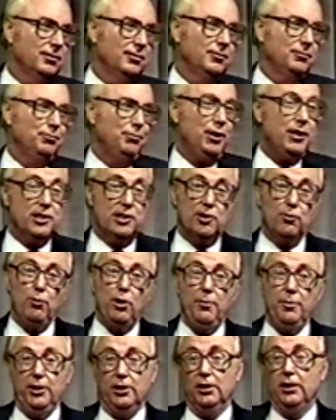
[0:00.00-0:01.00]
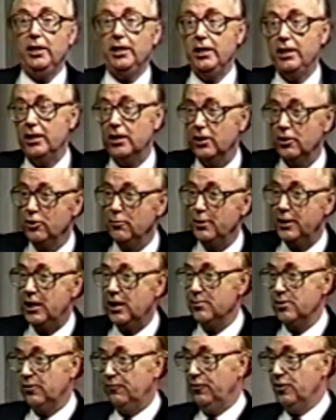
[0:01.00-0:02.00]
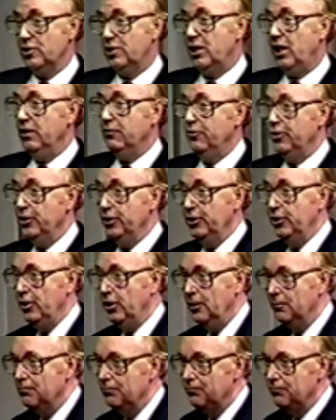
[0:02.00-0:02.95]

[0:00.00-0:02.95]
But it's a woman, Lydia, who becomes the first convert in Europe.